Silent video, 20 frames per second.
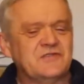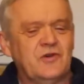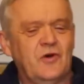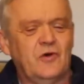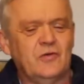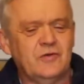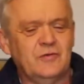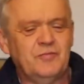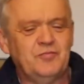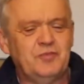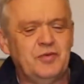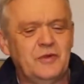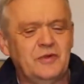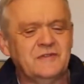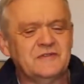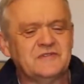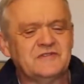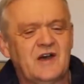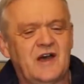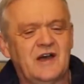It's called a
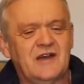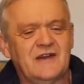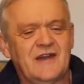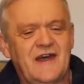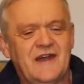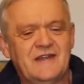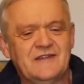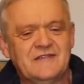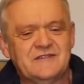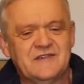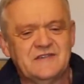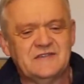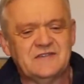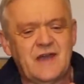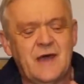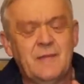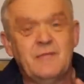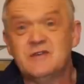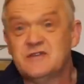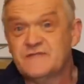bullseye lens.
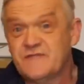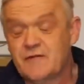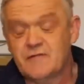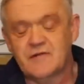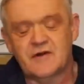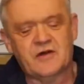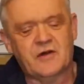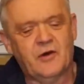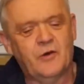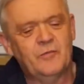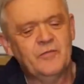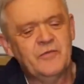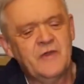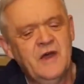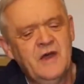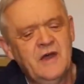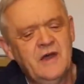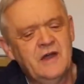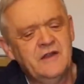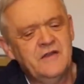It's hemispherical,
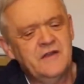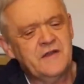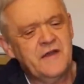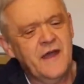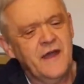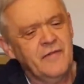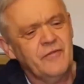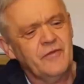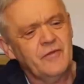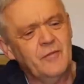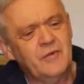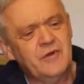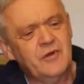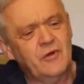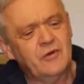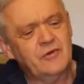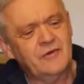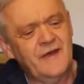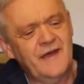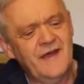and you get them
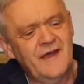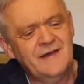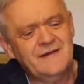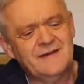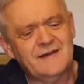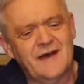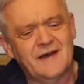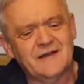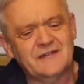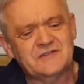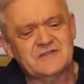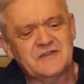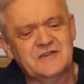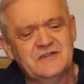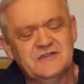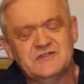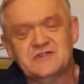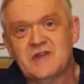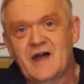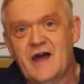in all headlights
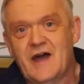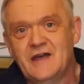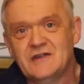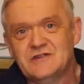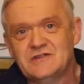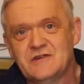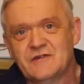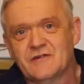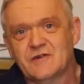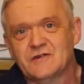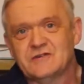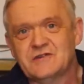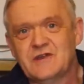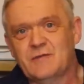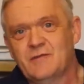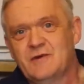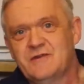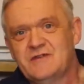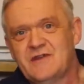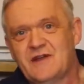these days. And of
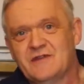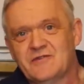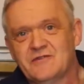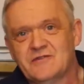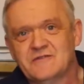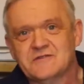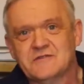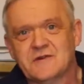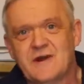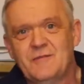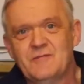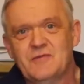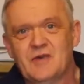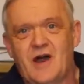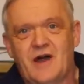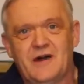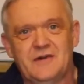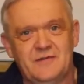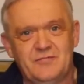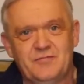course I went down to the
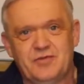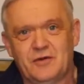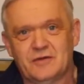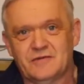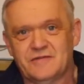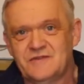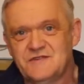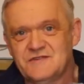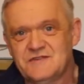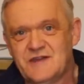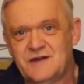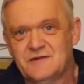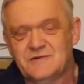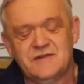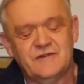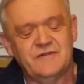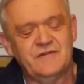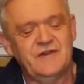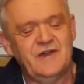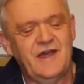scrapyard and pulled this
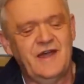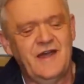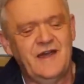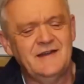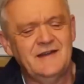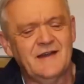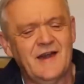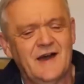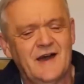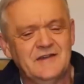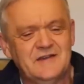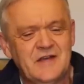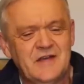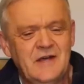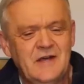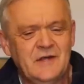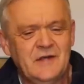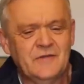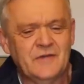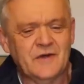out of a headlight.